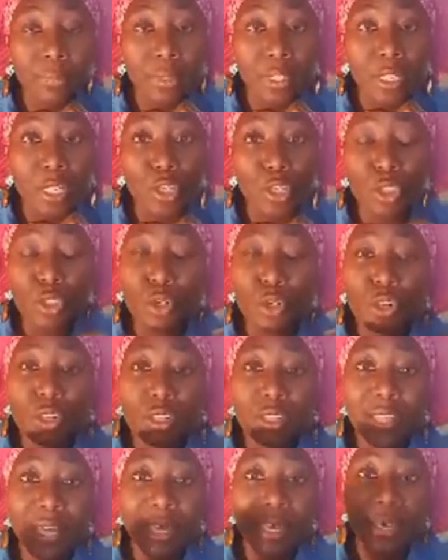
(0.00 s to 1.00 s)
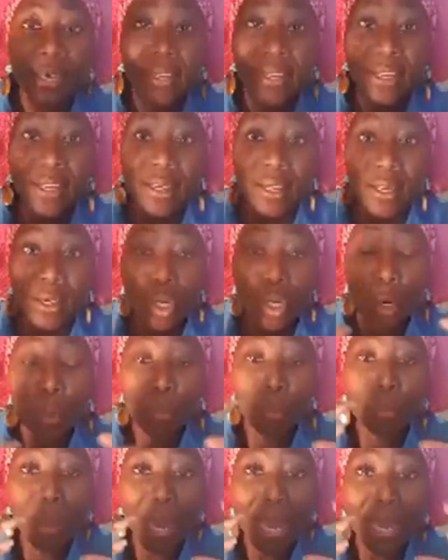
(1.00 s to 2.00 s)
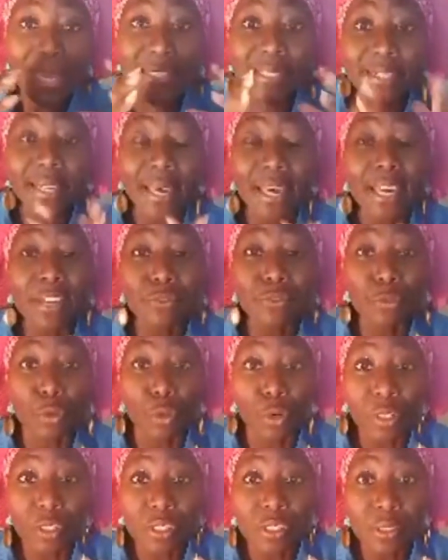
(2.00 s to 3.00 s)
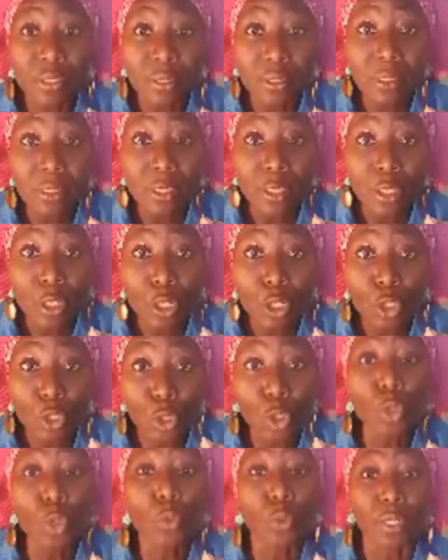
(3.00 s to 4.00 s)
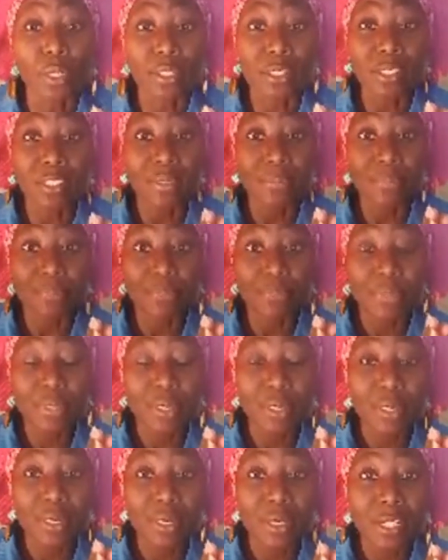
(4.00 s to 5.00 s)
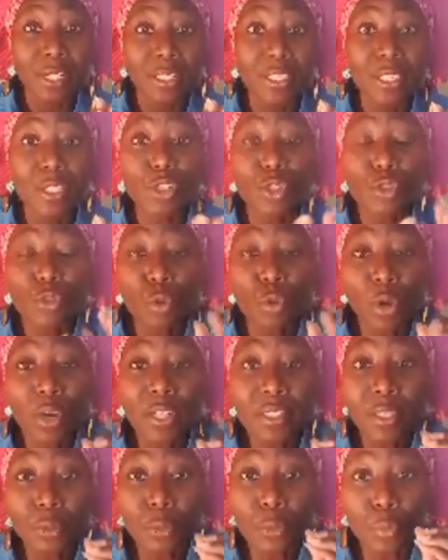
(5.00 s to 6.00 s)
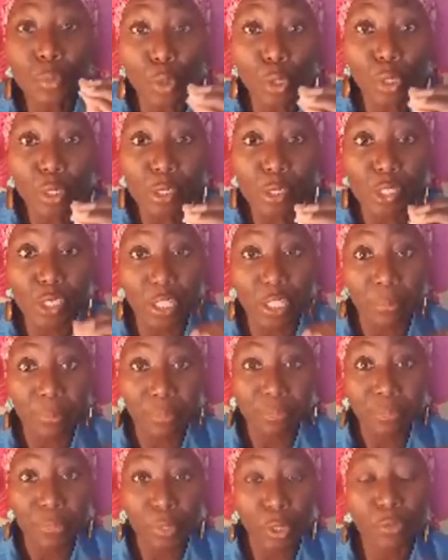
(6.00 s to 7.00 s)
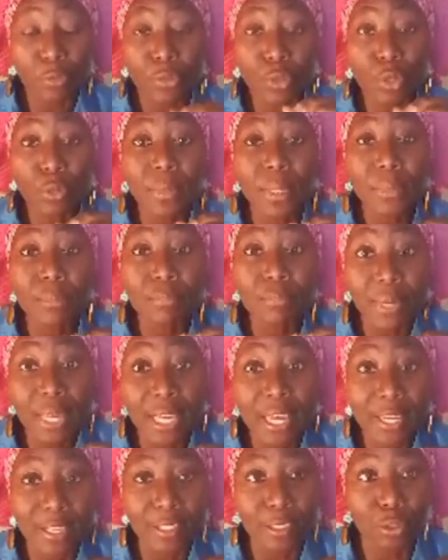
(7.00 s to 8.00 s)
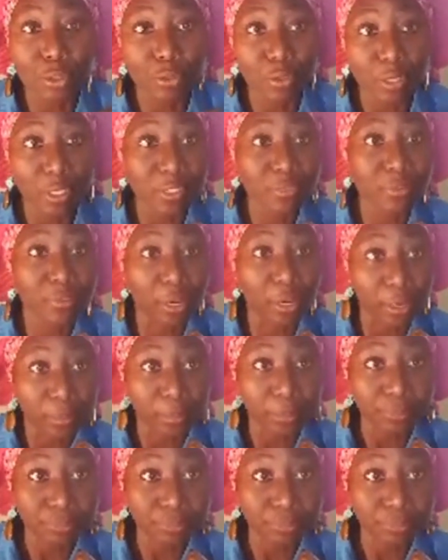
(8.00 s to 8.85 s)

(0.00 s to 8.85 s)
So they combined effort towards destroying the rulership of human beings on this farm.